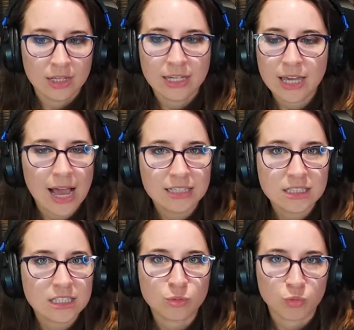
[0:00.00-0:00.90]
He has
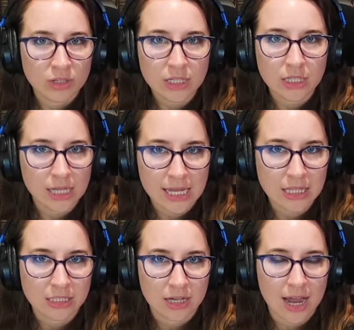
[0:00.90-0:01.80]
these really
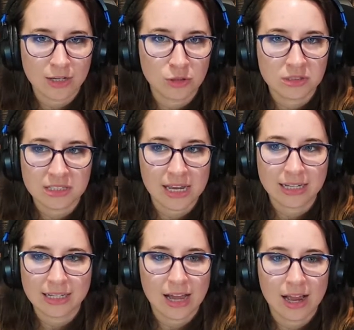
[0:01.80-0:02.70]
lengthy titles,
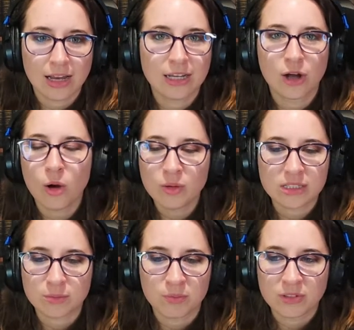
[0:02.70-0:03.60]
and it
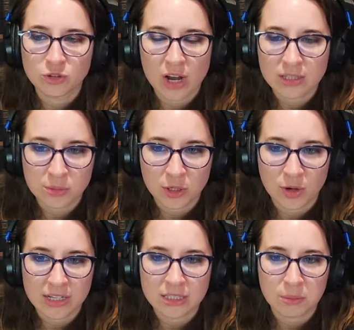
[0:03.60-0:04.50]
always drives me
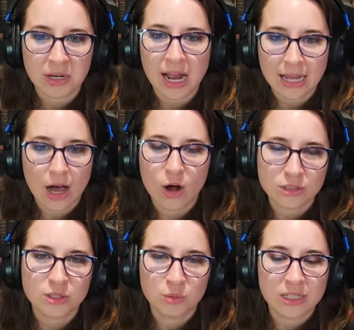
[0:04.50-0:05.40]
crazy, but I
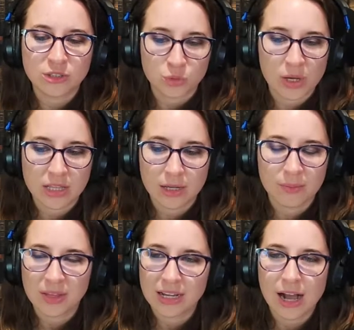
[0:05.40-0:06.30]
also enjoy them.